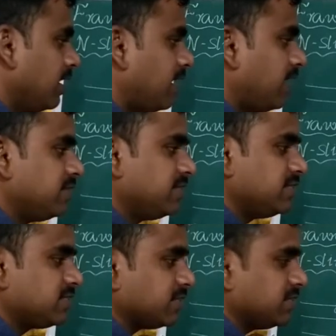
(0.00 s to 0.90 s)
all
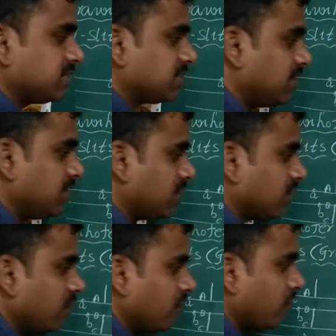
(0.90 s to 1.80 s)
these rays
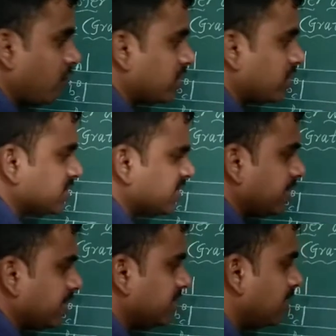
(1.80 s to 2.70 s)
are focused
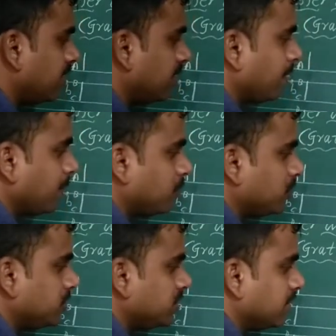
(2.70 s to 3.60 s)
at the
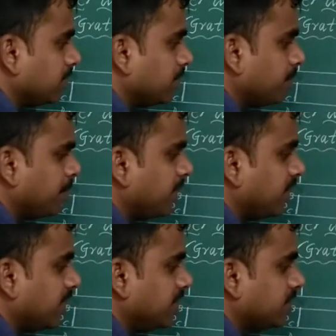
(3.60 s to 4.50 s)
position
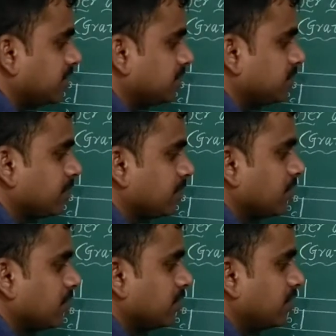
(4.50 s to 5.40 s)
P naught.
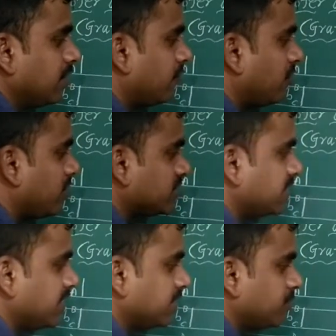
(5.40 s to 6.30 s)
They are
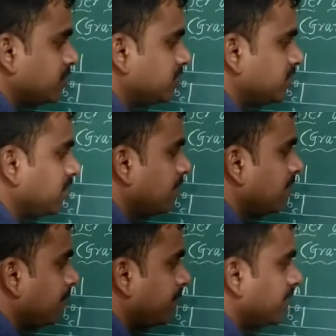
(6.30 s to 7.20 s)
focused at the position
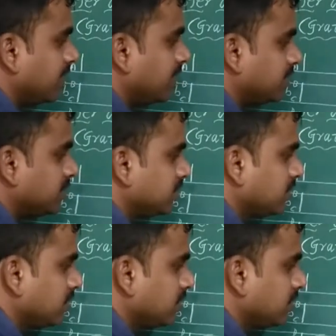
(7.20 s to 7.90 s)
P naught.